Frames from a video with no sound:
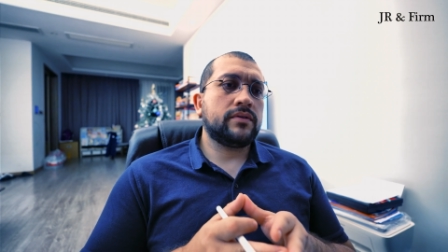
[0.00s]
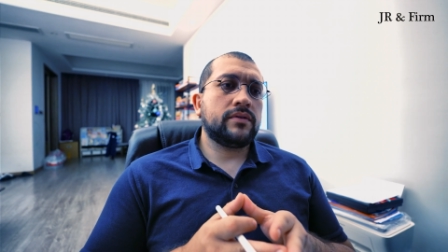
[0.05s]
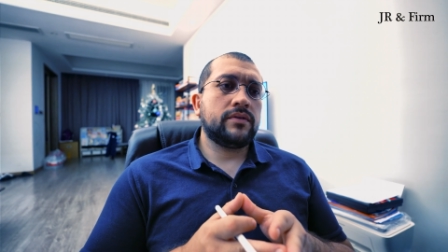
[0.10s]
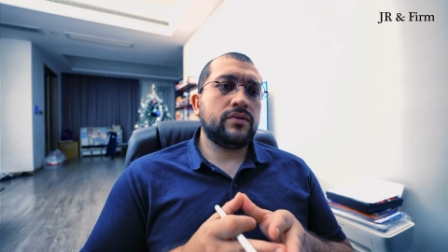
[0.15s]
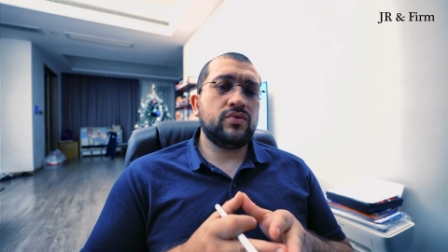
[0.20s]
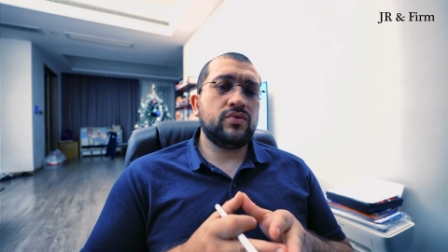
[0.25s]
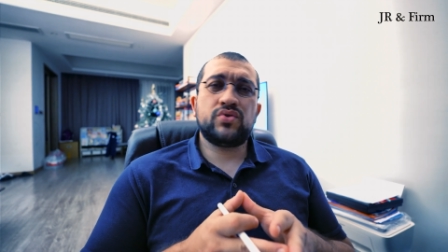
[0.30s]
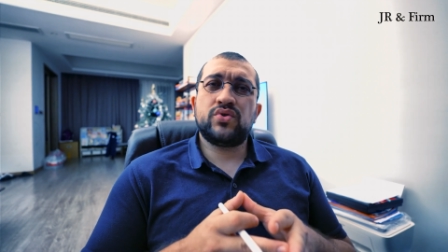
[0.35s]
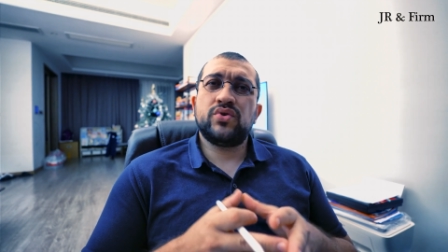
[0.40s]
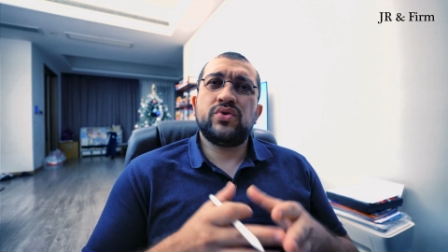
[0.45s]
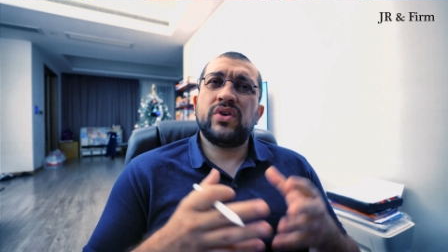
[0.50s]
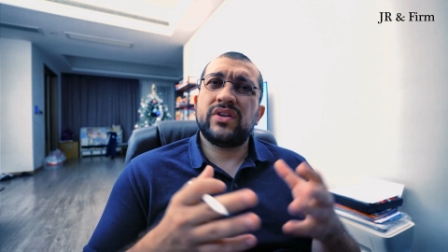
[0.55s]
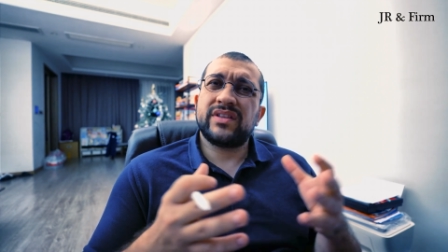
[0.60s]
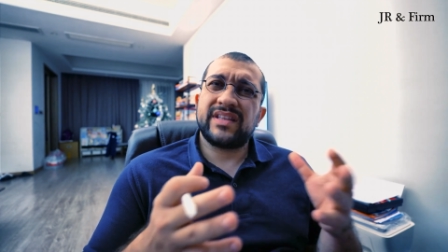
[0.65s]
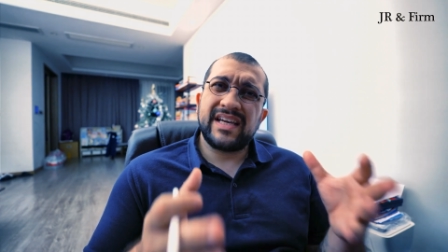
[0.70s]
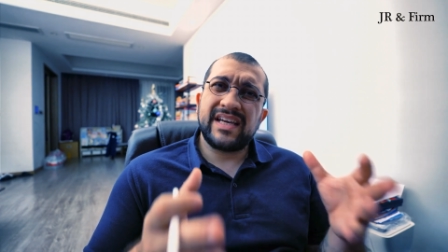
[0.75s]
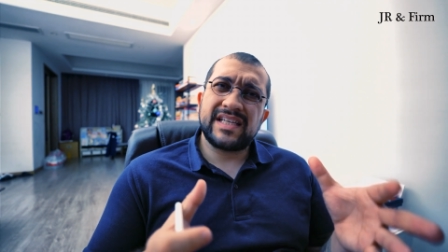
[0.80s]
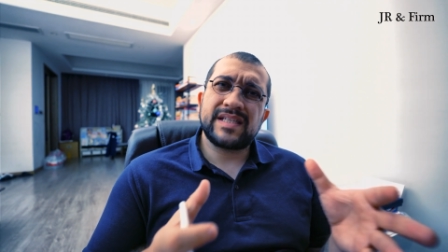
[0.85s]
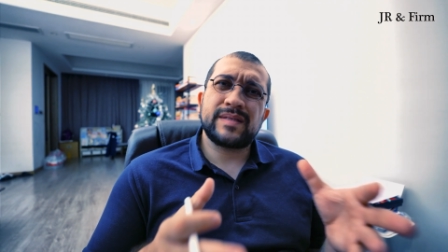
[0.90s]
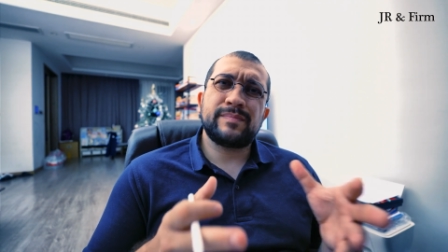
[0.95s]
you should
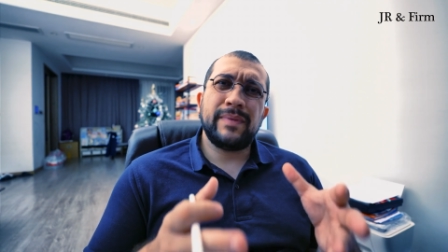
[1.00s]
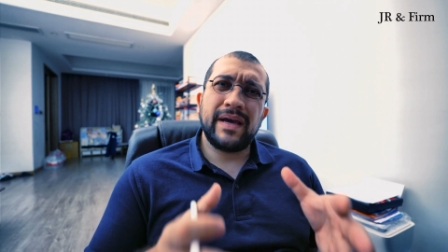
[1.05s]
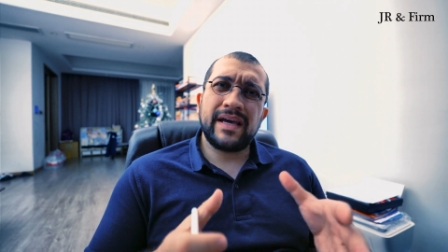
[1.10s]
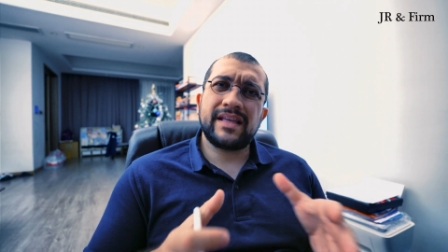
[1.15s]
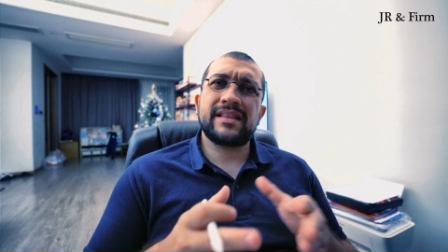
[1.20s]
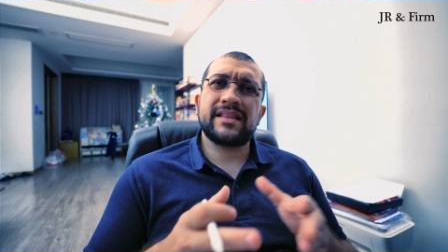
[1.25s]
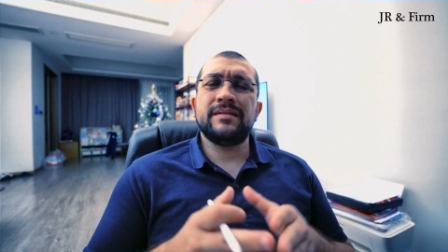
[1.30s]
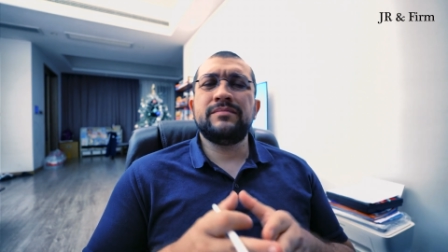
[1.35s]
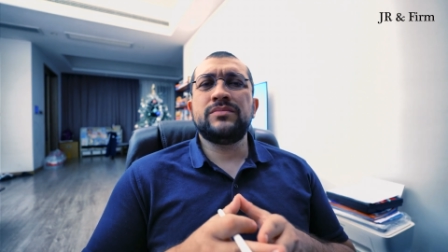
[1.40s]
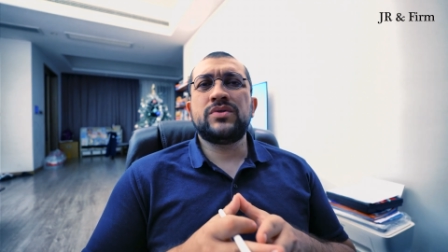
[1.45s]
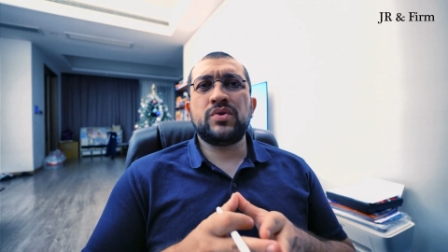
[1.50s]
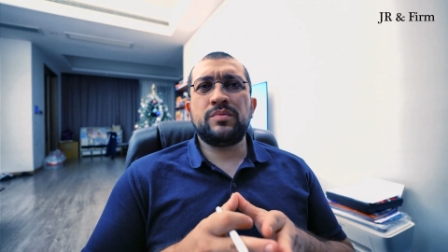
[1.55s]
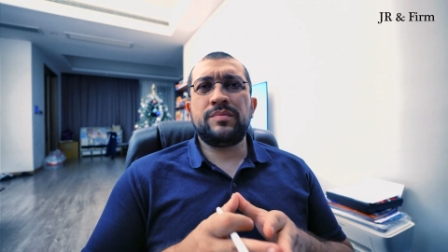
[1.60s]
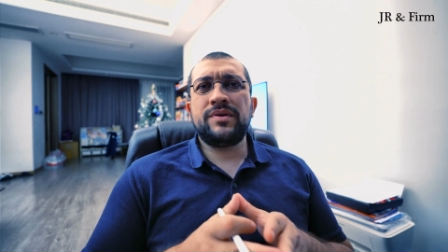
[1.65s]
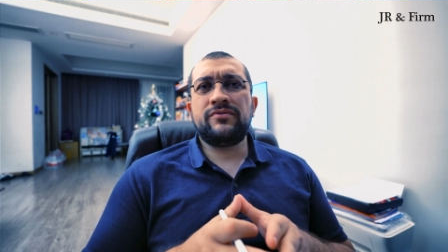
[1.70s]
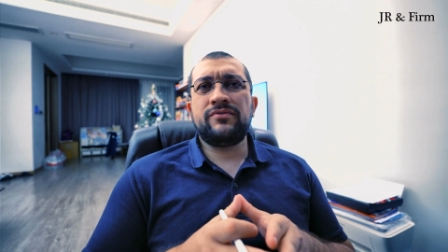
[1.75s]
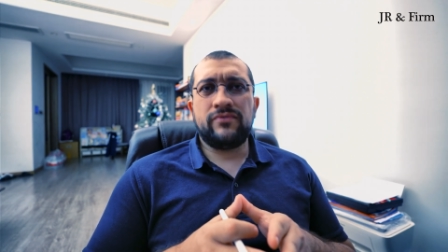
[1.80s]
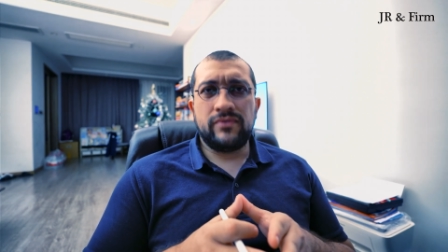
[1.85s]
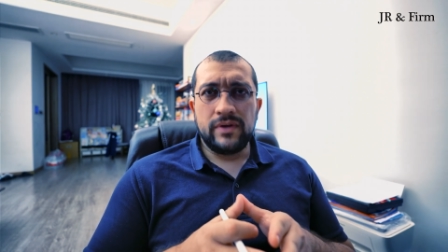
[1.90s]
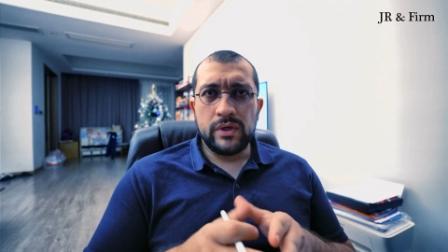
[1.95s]
not expect them to
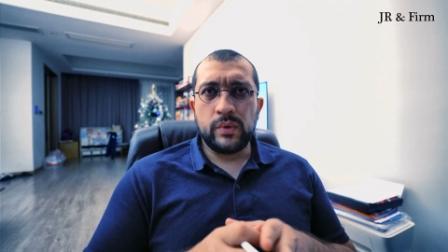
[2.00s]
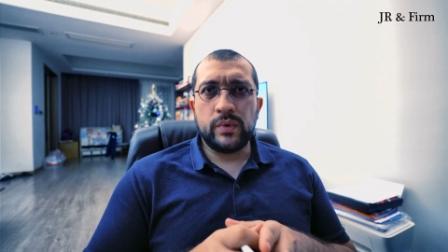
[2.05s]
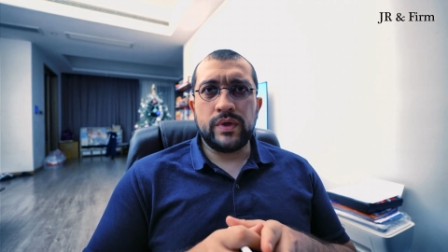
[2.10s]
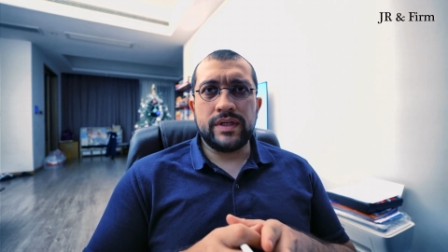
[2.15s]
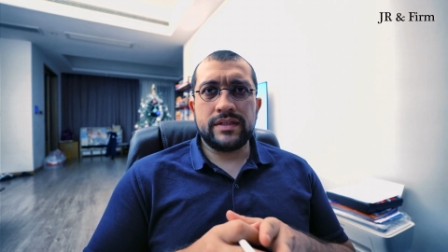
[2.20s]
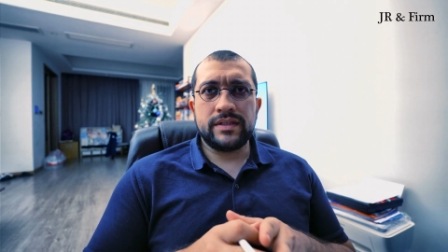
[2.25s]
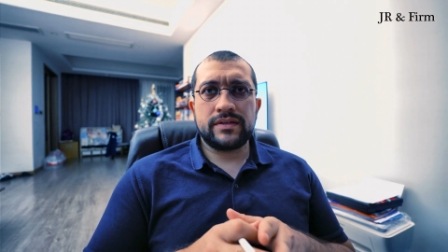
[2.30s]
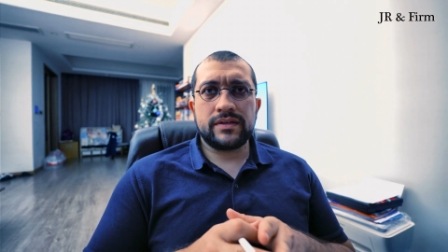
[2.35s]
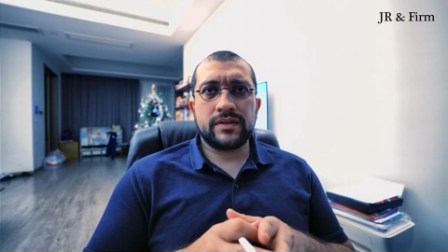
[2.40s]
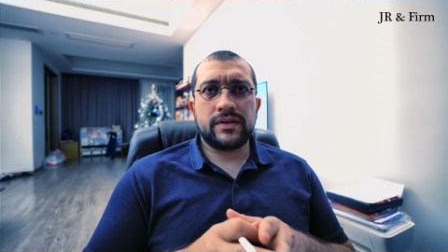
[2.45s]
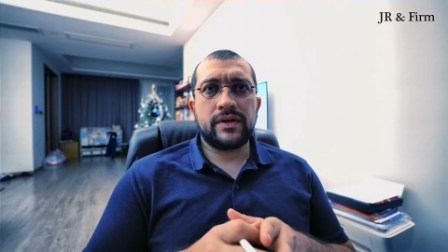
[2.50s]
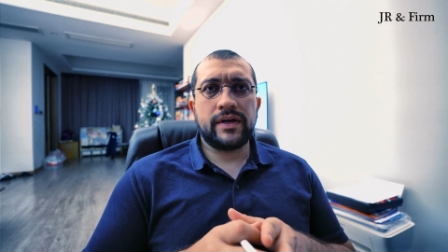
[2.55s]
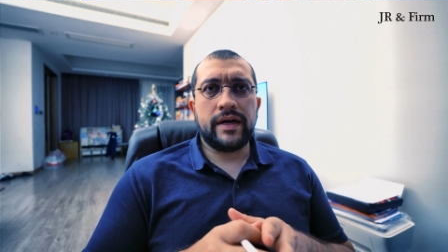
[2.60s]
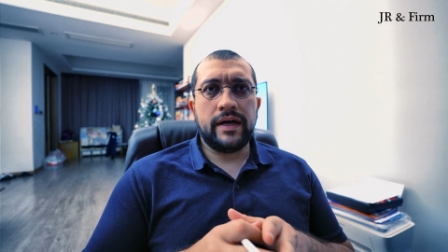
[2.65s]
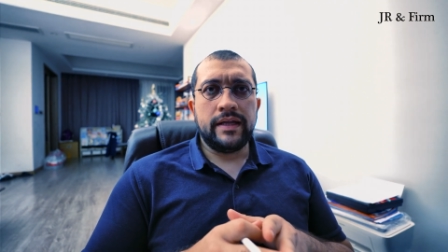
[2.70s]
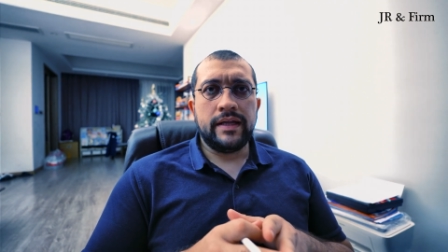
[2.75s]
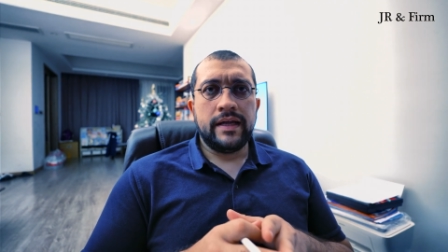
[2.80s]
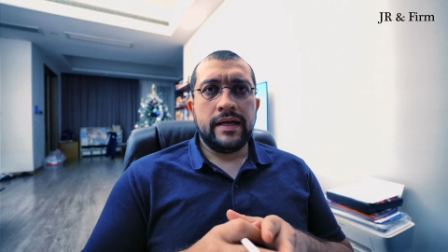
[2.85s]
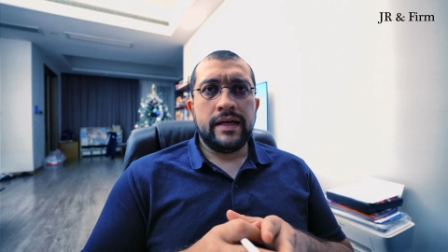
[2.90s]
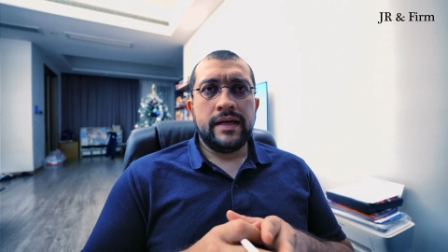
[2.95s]
be fluent, all right?